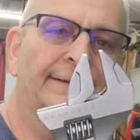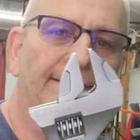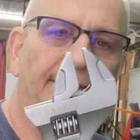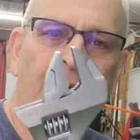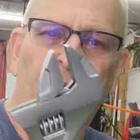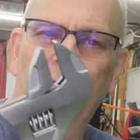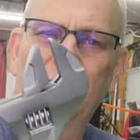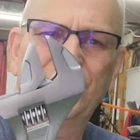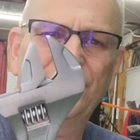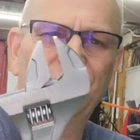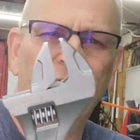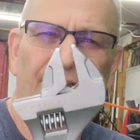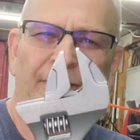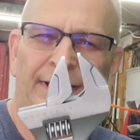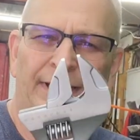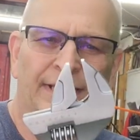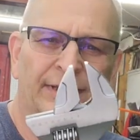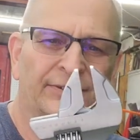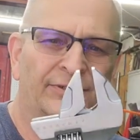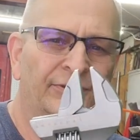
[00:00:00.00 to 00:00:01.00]
Aris, I
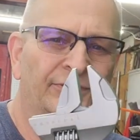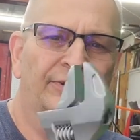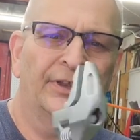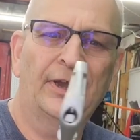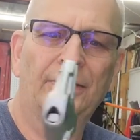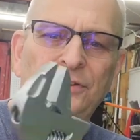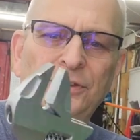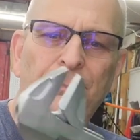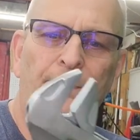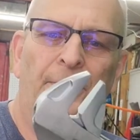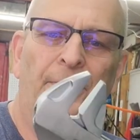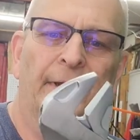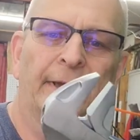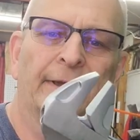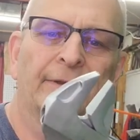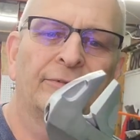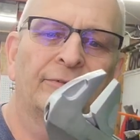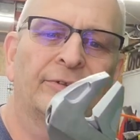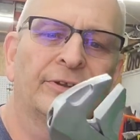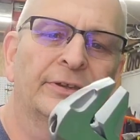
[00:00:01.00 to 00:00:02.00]
guess is how you
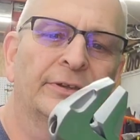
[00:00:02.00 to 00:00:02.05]
pronounce